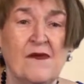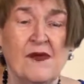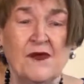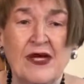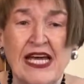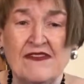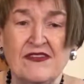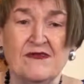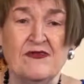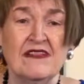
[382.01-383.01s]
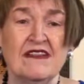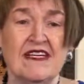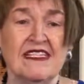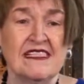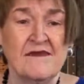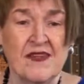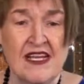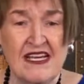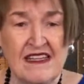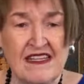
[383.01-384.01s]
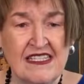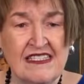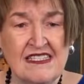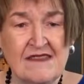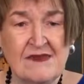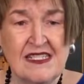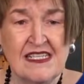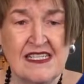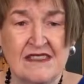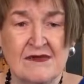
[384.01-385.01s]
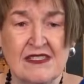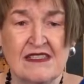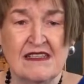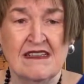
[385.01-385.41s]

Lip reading: But we have to realize that sometimes